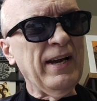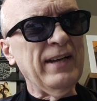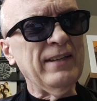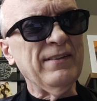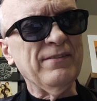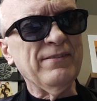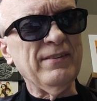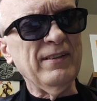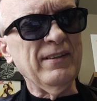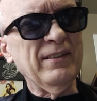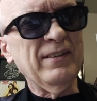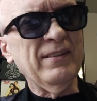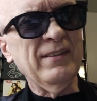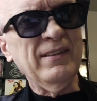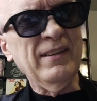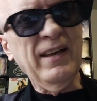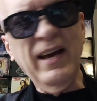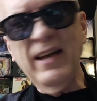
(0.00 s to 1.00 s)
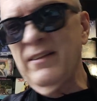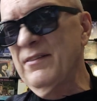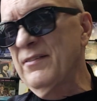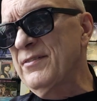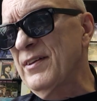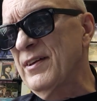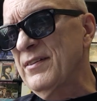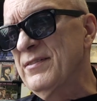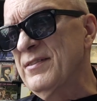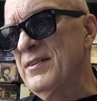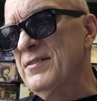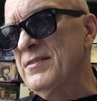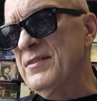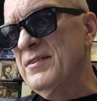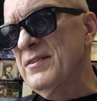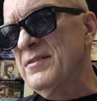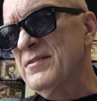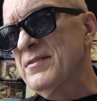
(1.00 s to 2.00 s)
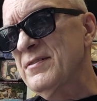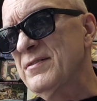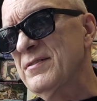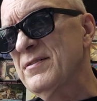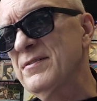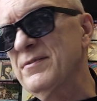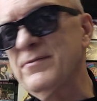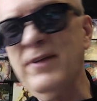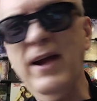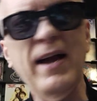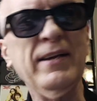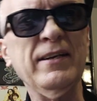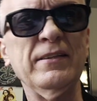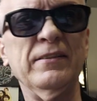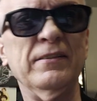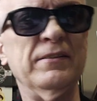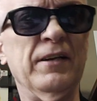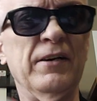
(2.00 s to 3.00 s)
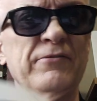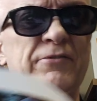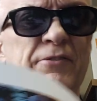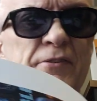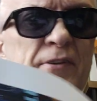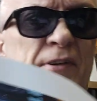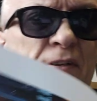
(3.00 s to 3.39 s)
had to think, I don't think this is rocking enough for